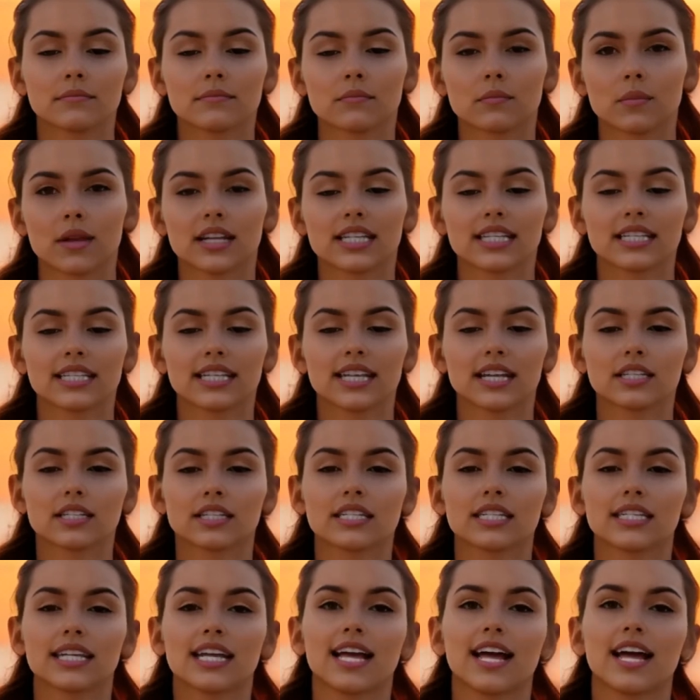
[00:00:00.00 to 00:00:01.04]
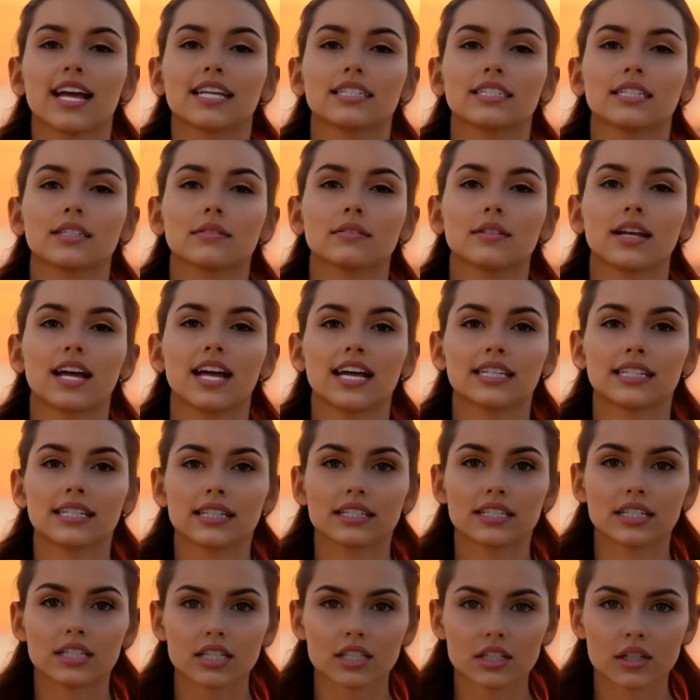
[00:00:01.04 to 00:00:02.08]
We can look to the acts of
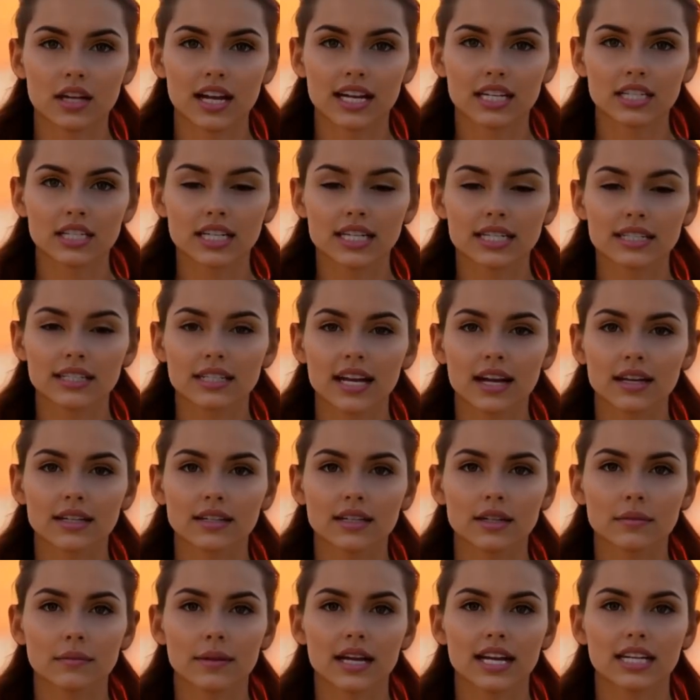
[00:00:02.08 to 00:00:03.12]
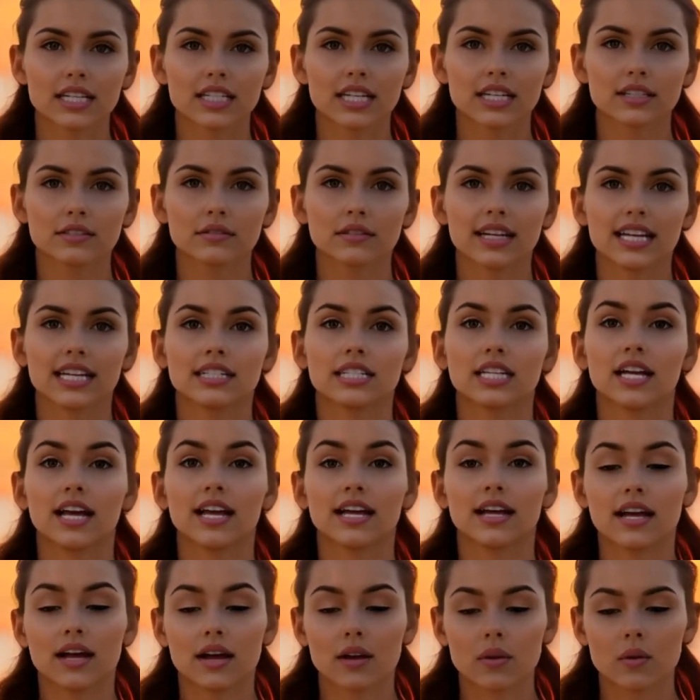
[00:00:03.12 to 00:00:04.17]
kindness of strangers, the beauty of nature,